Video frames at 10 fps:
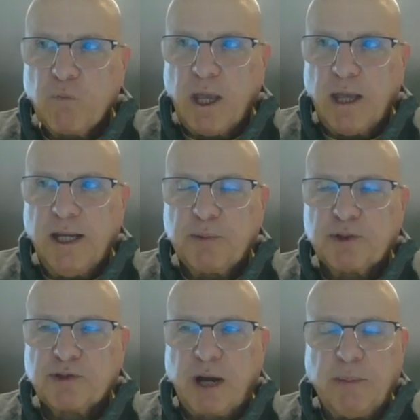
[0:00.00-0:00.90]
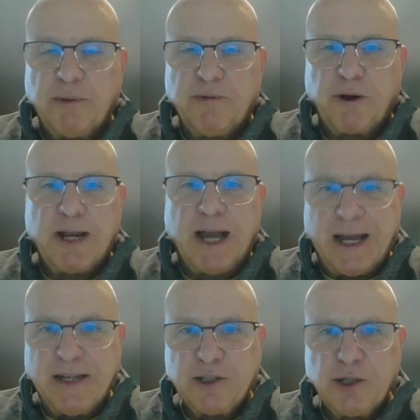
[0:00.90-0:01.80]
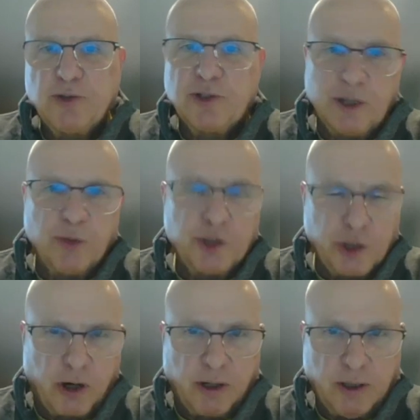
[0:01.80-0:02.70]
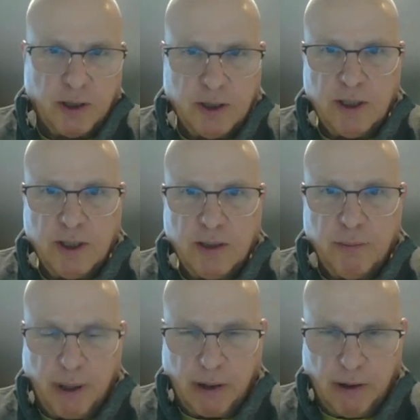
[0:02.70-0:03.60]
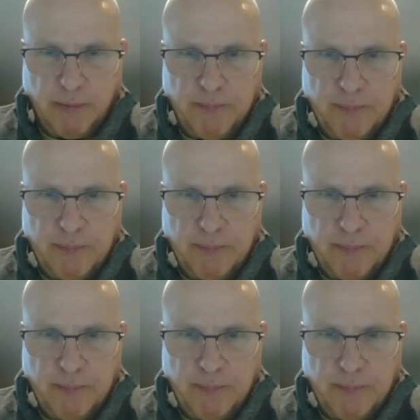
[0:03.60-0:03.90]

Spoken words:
and he prescribed a very high toast, low char barrel.